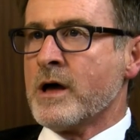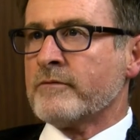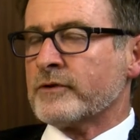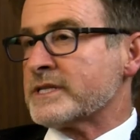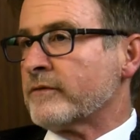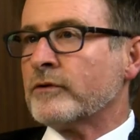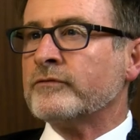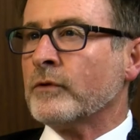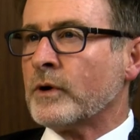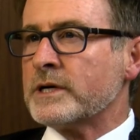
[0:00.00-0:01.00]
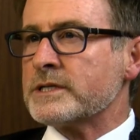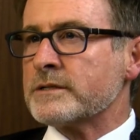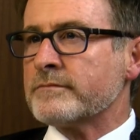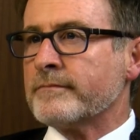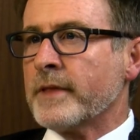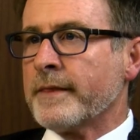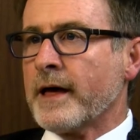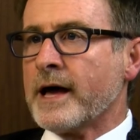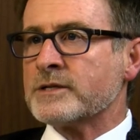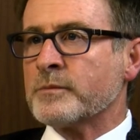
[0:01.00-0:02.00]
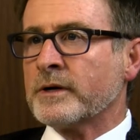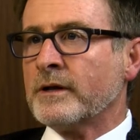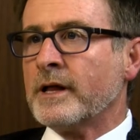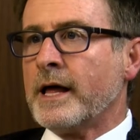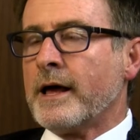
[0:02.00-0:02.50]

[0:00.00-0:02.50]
for several floors in the hospital.